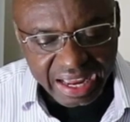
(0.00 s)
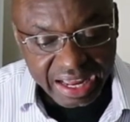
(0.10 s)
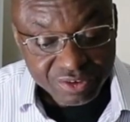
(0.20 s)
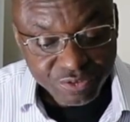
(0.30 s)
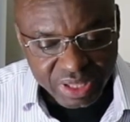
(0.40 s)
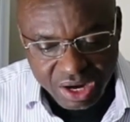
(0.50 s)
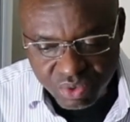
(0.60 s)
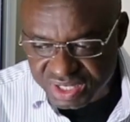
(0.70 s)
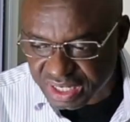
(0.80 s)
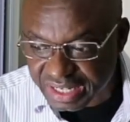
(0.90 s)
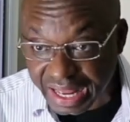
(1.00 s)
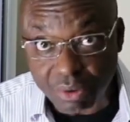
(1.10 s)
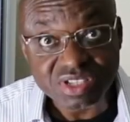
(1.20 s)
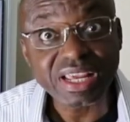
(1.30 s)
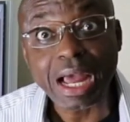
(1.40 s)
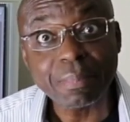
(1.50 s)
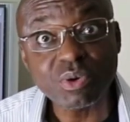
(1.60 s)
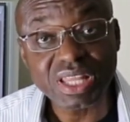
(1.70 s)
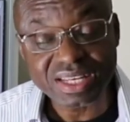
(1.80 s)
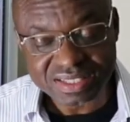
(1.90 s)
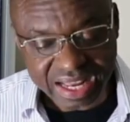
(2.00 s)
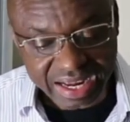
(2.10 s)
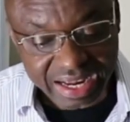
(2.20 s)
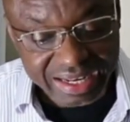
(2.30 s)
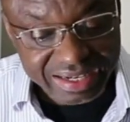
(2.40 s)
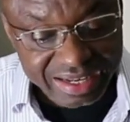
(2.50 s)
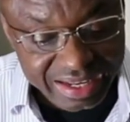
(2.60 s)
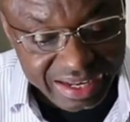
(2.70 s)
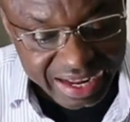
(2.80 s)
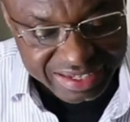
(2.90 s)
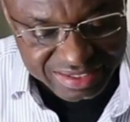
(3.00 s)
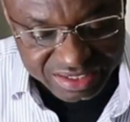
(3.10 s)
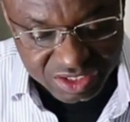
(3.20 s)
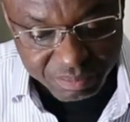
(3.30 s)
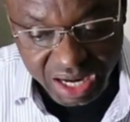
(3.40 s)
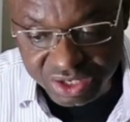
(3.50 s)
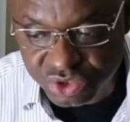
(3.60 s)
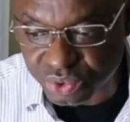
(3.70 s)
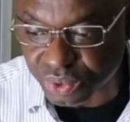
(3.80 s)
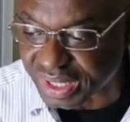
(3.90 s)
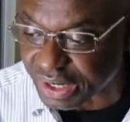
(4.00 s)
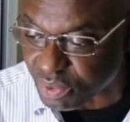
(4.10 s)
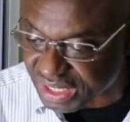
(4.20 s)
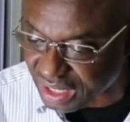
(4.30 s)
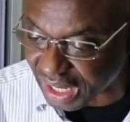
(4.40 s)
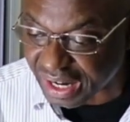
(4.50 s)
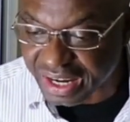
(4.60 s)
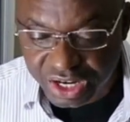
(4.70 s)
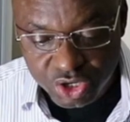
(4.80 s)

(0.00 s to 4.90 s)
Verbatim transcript: And for that reason, I wasn't happy with it and uh, I sent it back to the retailer.